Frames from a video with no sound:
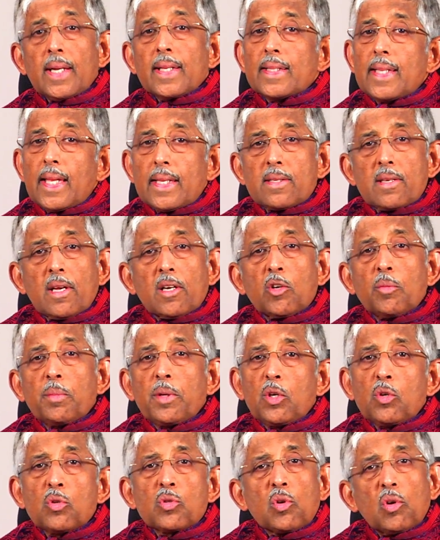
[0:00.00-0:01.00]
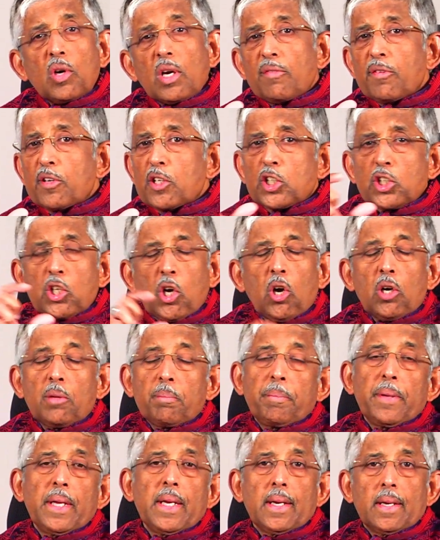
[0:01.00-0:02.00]
These are to be used only for a short
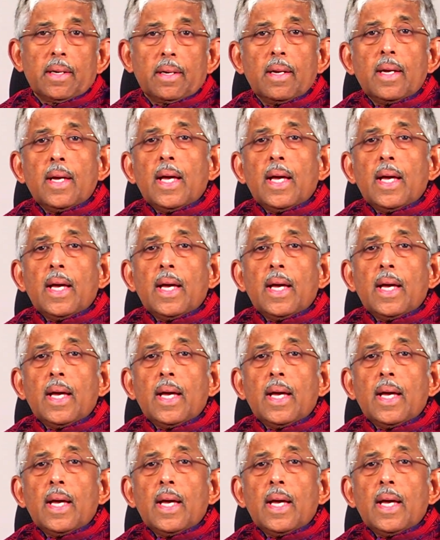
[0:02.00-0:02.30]
period,